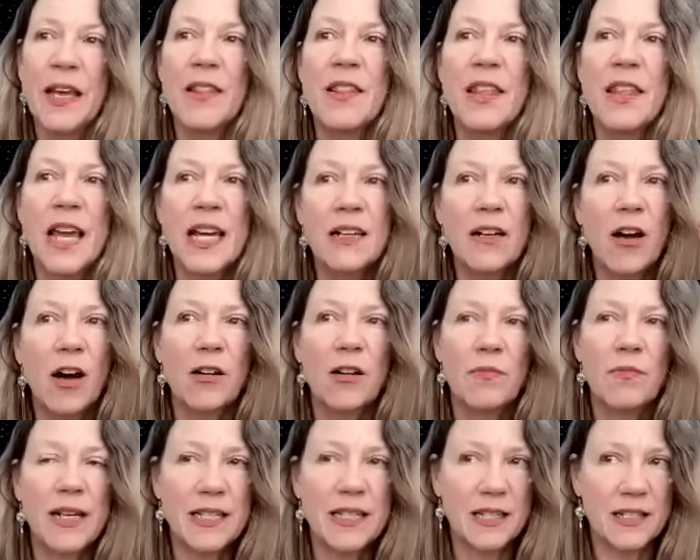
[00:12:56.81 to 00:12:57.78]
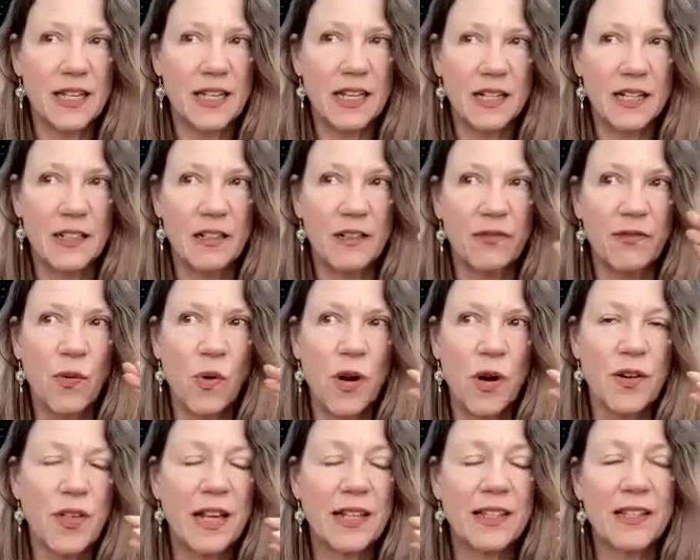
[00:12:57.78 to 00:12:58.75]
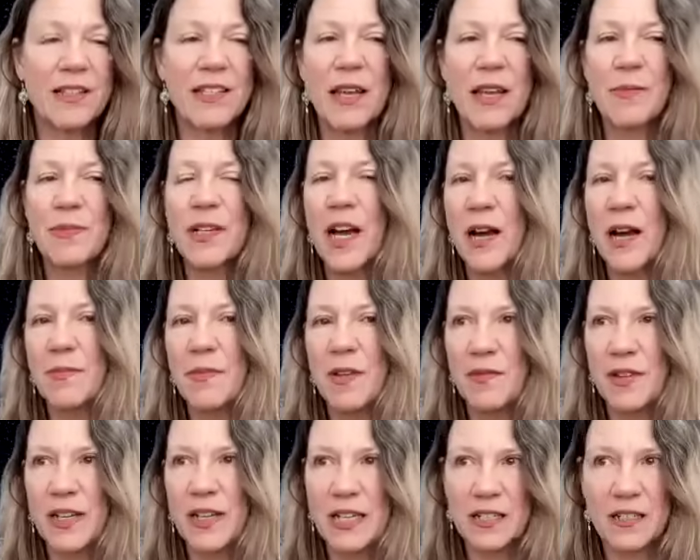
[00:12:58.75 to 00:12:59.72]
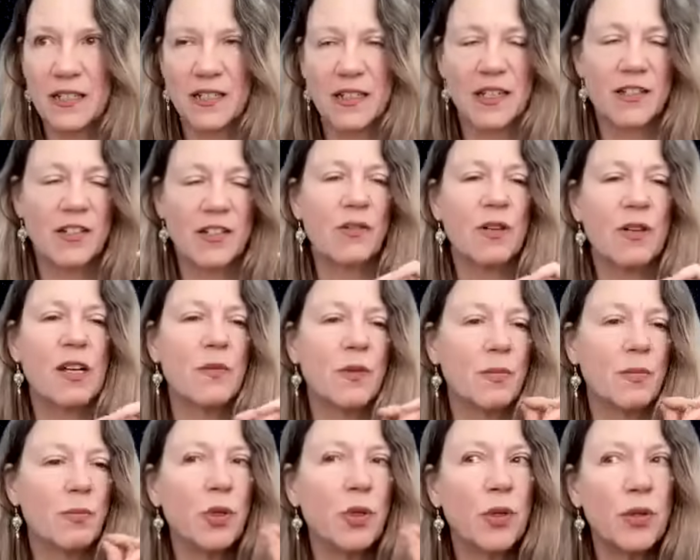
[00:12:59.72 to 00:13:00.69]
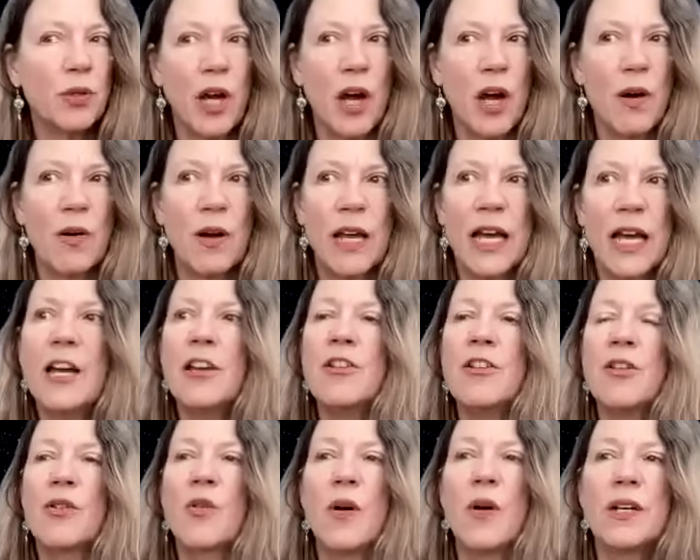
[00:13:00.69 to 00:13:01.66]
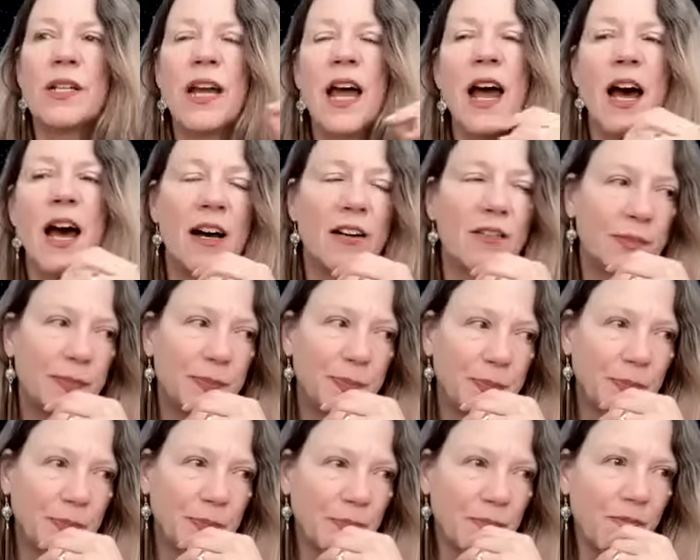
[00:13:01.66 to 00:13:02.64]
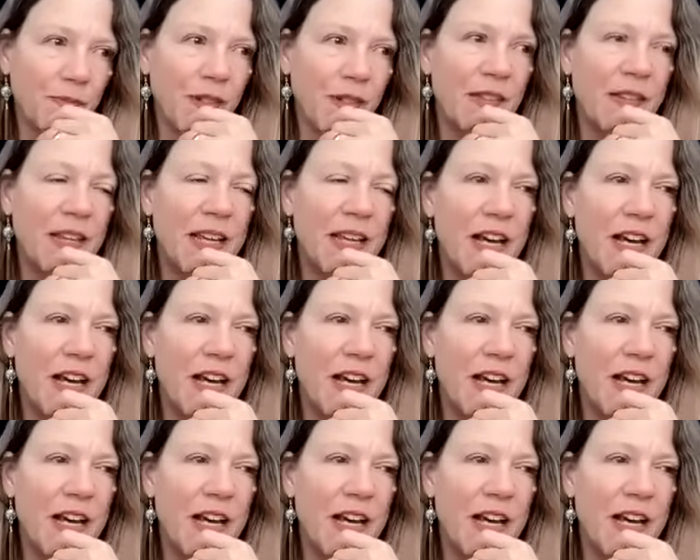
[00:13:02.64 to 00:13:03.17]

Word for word: Then on May the second to fourth, at the same time that Venus is disagreeing with Pluto, you're going to have the